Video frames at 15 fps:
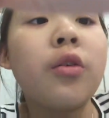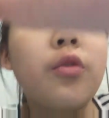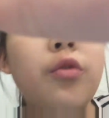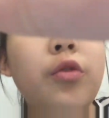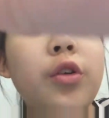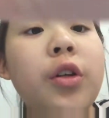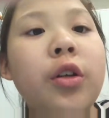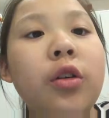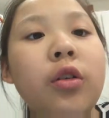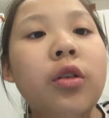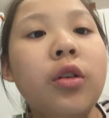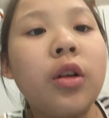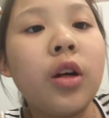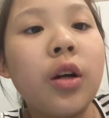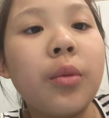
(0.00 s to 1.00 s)

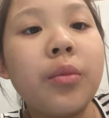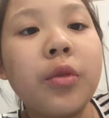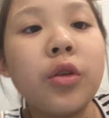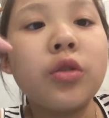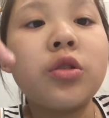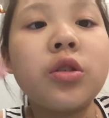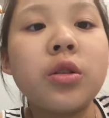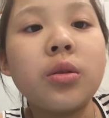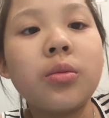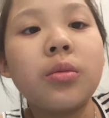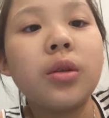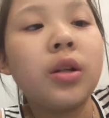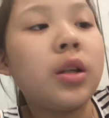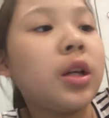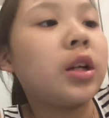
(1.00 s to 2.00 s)
video YouTube
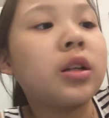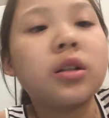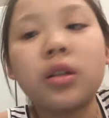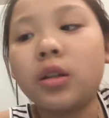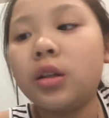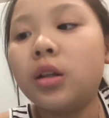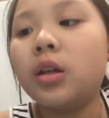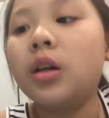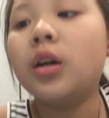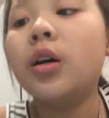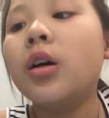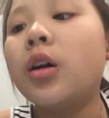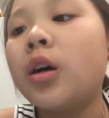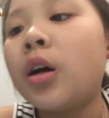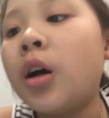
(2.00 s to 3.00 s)
linked on the
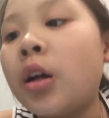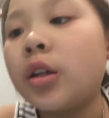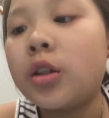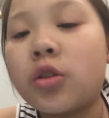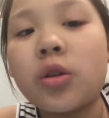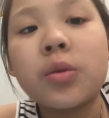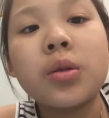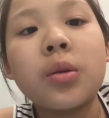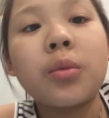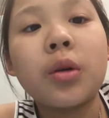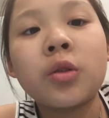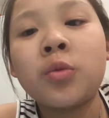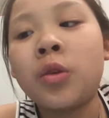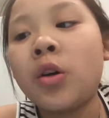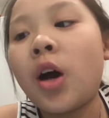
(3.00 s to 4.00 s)
description
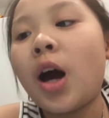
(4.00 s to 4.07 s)
box below.